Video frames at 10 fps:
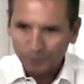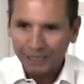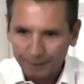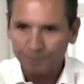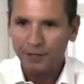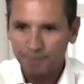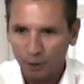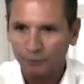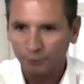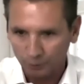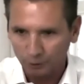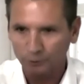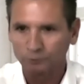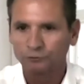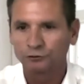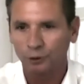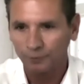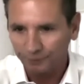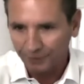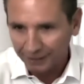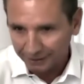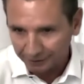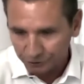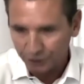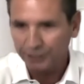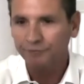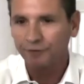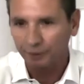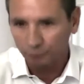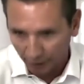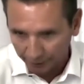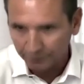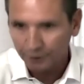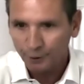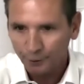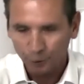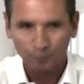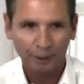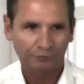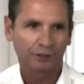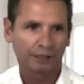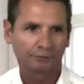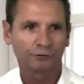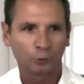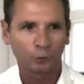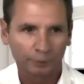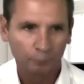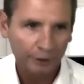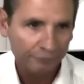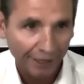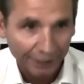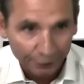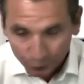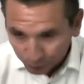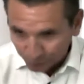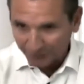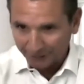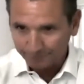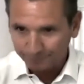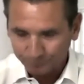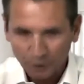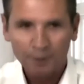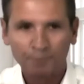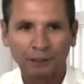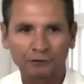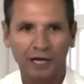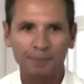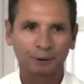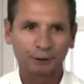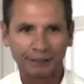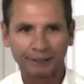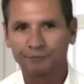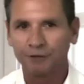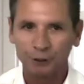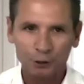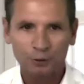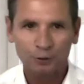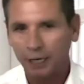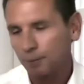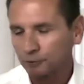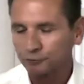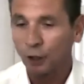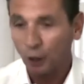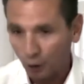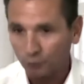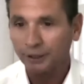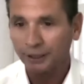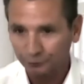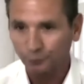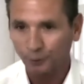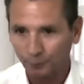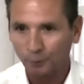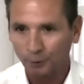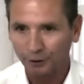keep them on the road so that they can achieve and write their best life story. We invited you today because I believe that you can help us all get to where we want to